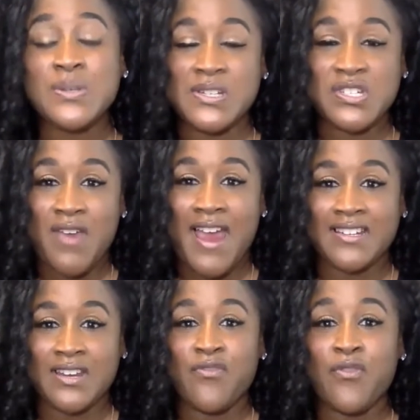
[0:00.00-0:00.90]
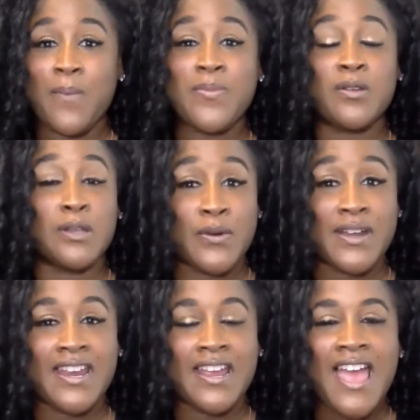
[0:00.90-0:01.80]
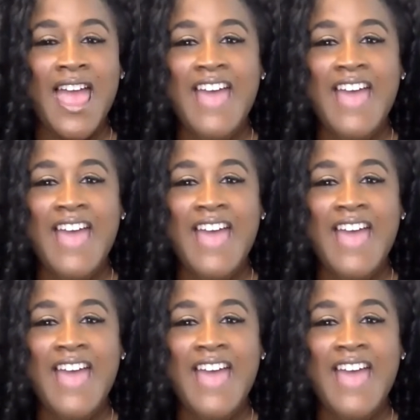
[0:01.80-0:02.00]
too distracting from their learning.